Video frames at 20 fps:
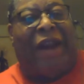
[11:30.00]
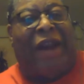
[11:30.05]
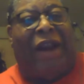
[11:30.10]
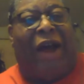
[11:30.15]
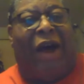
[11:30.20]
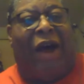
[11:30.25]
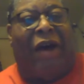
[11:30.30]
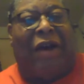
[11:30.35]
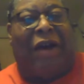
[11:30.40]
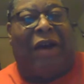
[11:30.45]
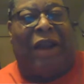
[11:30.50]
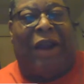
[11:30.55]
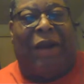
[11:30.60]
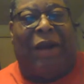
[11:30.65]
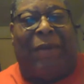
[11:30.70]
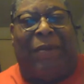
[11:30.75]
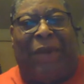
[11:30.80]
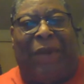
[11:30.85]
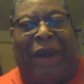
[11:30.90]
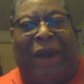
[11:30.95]
if I
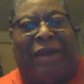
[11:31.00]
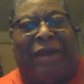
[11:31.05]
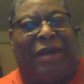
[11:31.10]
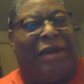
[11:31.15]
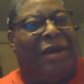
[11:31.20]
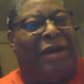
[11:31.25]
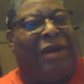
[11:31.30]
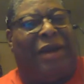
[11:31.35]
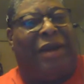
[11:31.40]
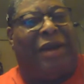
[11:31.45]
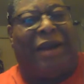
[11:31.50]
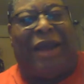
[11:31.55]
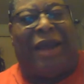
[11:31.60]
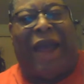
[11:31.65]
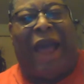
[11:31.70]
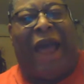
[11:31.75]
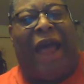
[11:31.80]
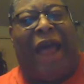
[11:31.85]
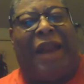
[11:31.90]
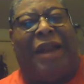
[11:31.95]
lived that long here.
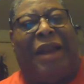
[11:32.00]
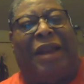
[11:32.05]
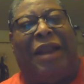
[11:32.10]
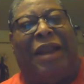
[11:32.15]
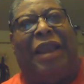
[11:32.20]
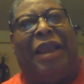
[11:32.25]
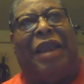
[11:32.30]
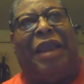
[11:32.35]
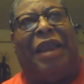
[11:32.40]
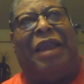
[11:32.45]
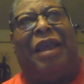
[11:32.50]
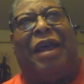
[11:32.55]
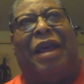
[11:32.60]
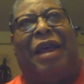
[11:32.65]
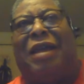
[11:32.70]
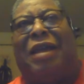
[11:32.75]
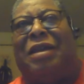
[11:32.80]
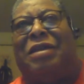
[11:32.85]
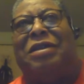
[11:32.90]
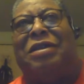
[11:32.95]
But
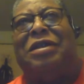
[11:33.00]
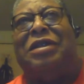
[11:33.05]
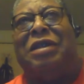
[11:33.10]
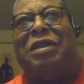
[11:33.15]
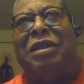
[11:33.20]
golly,